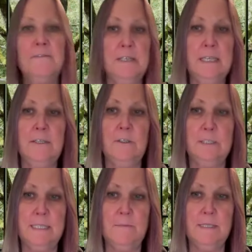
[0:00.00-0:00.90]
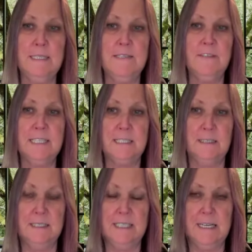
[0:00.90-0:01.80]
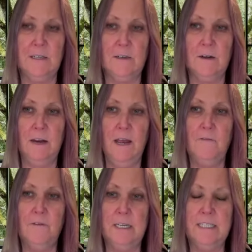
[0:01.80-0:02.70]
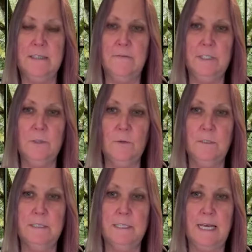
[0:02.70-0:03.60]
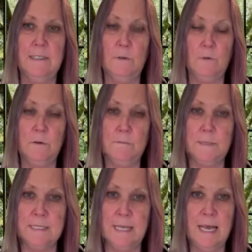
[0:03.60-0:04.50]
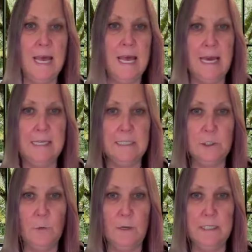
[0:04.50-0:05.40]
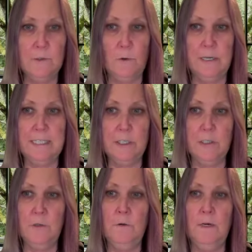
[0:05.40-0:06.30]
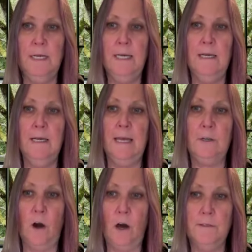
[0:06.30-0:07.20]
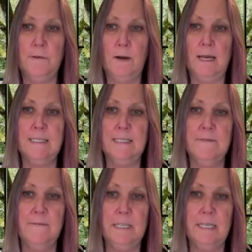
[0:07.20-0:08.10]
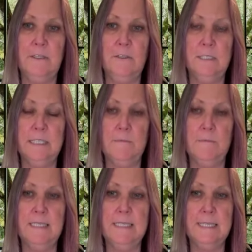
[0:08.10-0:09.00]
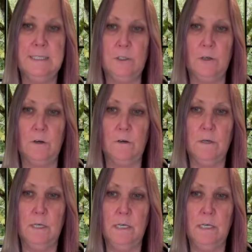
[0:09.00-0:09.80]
a Feeding Your Demons facilitator for individuals and groups. And in 2022, an authorized Feeding Your Demons teacher.